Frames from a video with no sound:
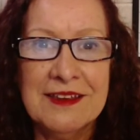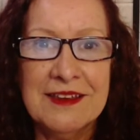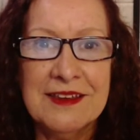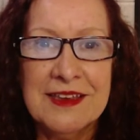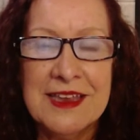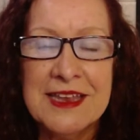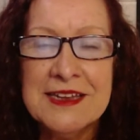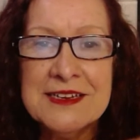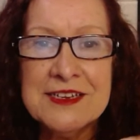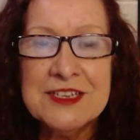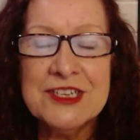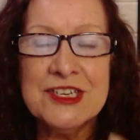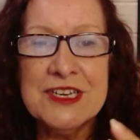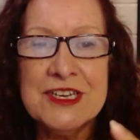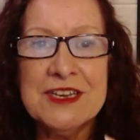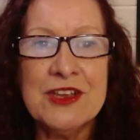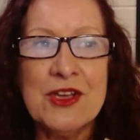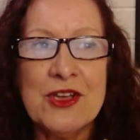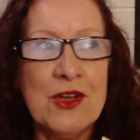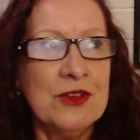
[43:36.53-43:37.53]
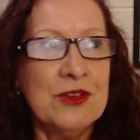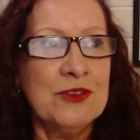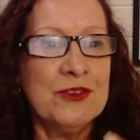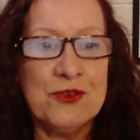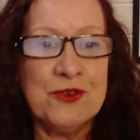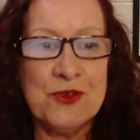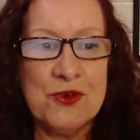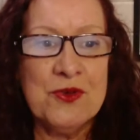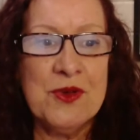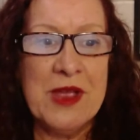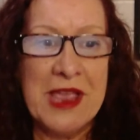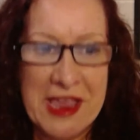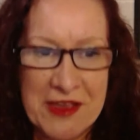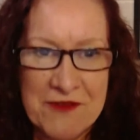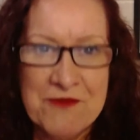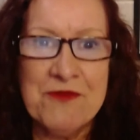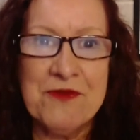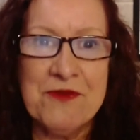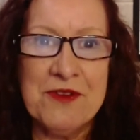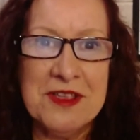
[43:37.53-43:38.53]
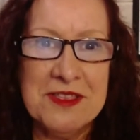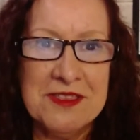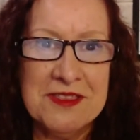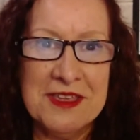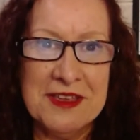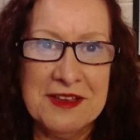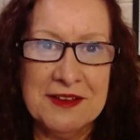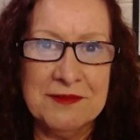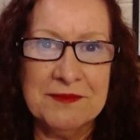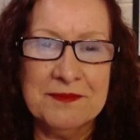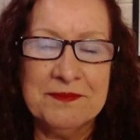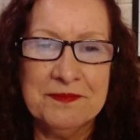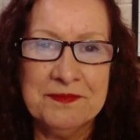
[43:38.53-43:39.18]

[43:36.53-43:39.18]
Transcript: Energy goes through everything.